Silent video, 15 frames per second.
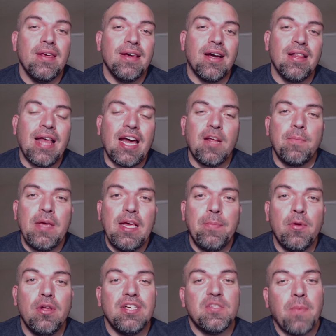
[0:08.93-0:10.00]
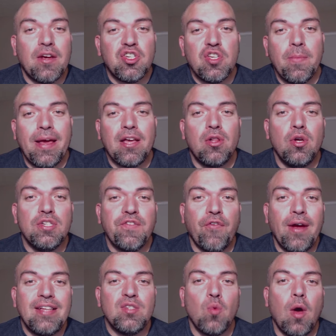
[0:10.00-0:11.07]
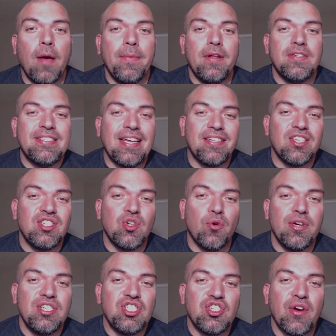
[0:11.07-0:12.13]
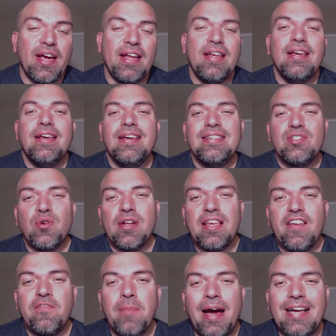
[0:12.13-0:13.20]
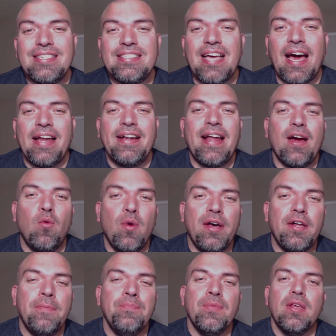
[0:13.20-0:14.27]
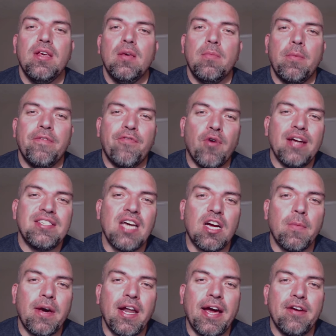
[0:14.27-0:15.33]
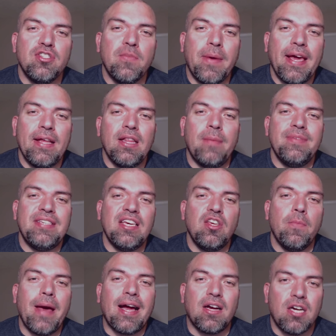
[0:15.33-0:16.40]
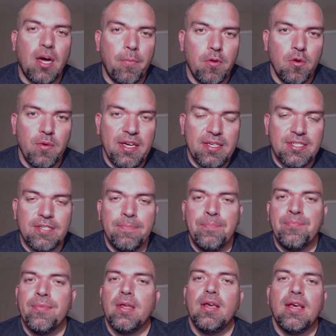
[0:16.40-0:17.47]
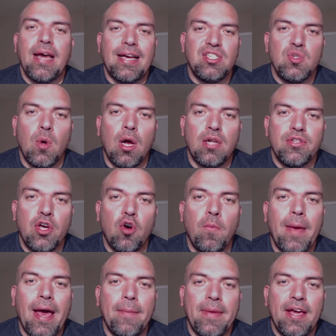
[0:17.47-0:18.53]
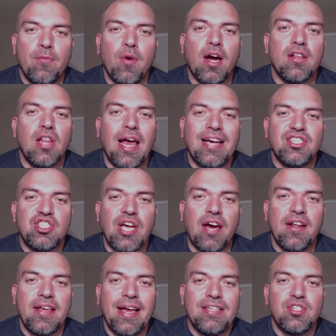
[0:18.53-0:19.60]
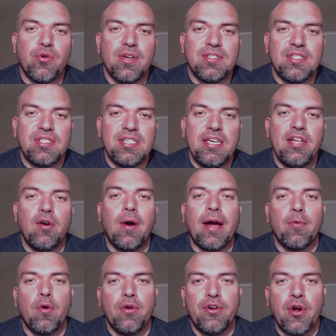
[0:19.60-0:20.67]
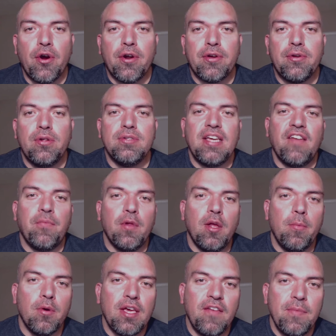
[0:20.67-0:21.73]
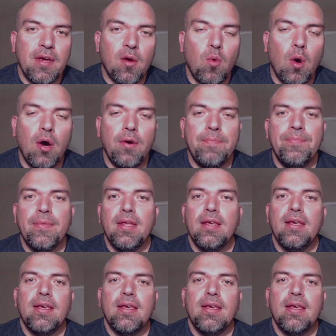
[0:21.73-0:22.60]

A lot of people, especially my close friends, want me to set the story straight, sort of give my side, and I will. But before I talk about Iron Debate, let me take you back a couple of weeks. As you all know, Matt Mainrod lashed out against Chris Aceto. I wrote an article. Dave Palumbo gave me a quote.